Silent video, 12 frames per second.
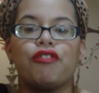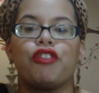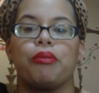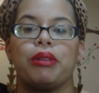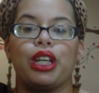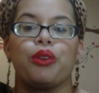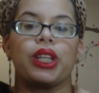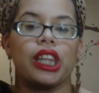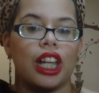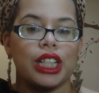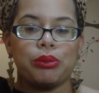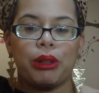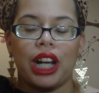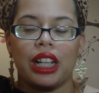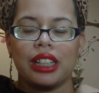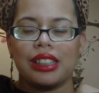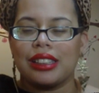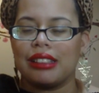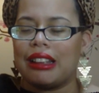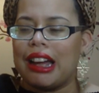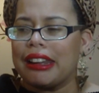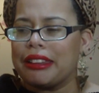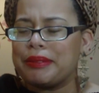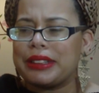for me with Lush products is a
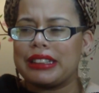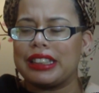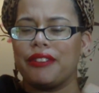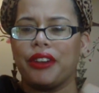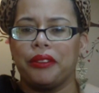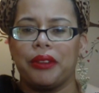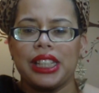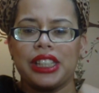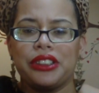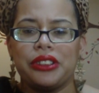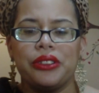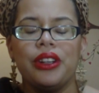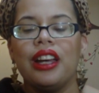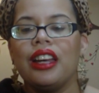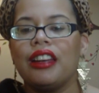lot of them just leave a residue,